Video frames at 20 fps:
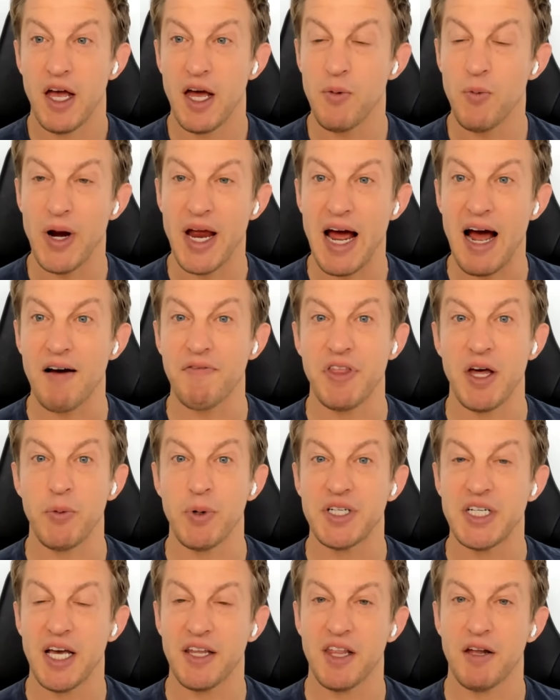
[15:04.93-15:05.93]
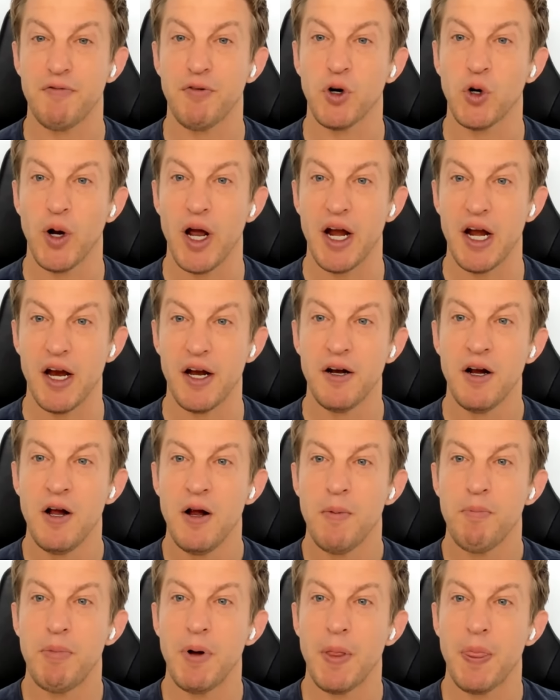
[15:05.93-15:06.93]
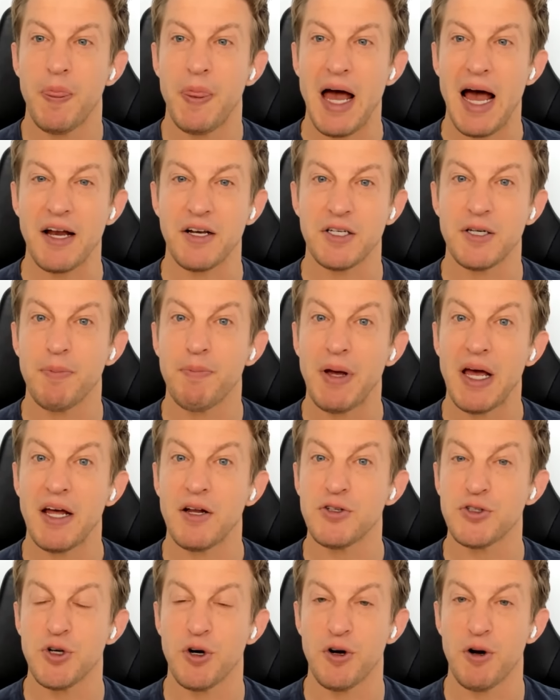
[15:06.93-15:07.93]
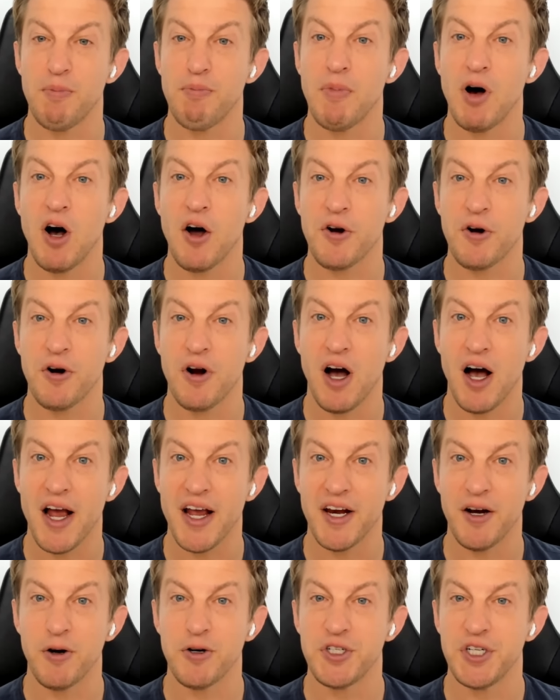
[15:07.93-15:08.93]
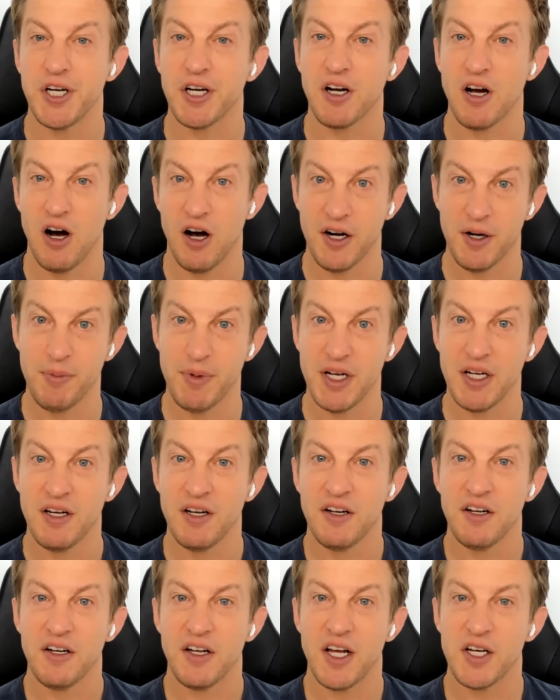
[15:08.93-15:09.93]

And we have that, we take that for granted, but that depends on a modern high energy economy.